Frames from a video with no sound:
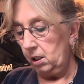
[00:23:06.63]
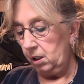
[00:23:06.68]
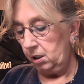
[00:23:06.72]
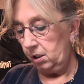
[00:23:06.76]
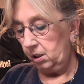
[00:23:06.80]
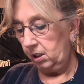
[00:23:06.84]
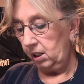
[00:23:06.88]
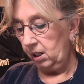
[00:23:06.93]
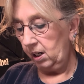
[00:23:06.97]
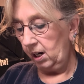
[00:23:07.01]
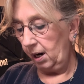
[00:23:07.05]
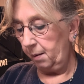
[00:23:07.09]

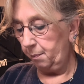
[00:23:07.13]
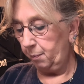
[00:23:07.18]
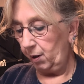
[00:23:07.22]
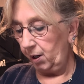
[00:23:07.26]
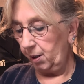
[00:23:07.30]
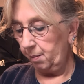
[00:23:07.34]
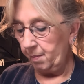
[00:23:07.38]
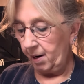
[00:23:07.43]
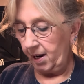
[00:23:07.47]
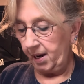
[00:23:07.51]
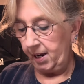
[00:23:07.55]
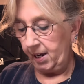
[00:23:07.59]
did I
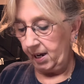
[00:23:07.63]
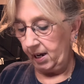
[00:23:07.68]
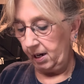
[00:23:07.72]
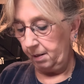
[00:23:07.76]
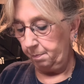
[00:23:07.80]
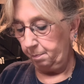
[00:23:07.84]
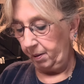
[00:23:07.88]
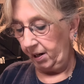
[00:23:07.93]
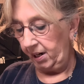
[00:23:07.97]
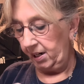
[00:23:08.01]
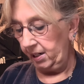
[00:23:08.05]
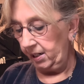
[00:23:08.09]
bring my
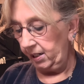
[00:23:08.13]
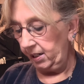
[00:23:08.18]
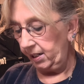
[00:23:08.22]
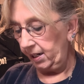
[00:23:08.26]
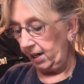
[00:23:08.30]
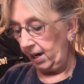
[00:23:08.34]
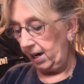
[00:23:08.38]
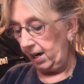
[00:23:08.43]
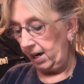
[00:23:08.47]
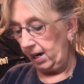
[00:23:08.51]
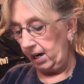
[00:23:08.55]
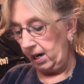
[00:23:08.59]
head pins
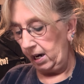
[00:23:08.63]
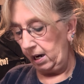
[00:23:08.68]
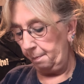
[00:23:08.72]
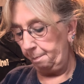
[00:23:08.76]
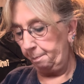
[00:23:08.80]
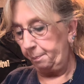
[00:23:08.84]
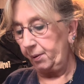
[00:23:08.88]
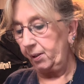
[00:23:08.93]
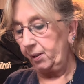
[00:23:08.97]
up?